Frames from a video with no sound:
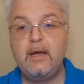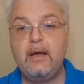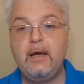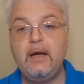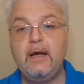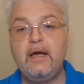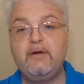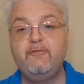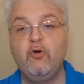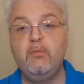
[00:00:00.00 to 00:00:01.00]
a
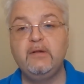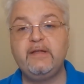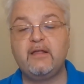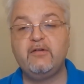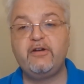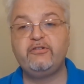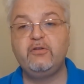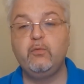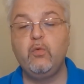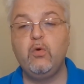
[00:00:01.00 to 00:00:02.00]
formal declaration
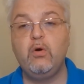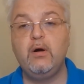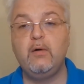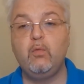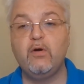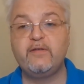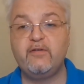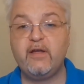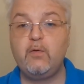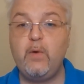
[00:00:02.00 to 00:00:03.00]
of war was a
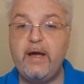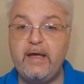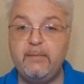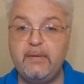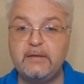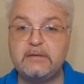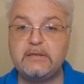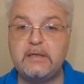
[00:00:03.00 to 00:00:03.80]
requirement